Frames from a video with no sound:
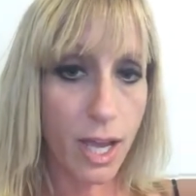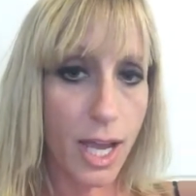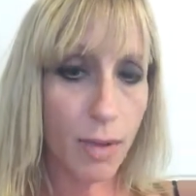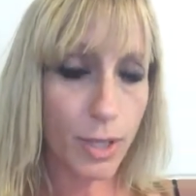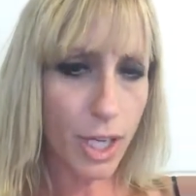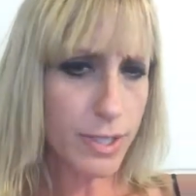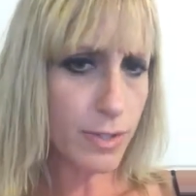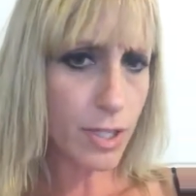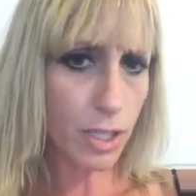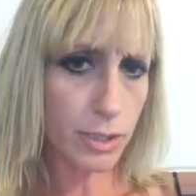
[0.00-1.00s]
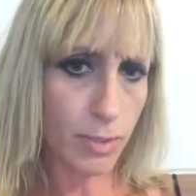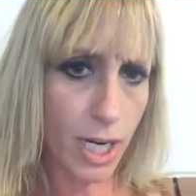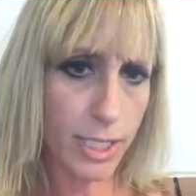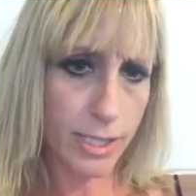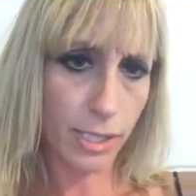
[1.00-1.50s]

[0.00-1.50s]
And we also talked about instant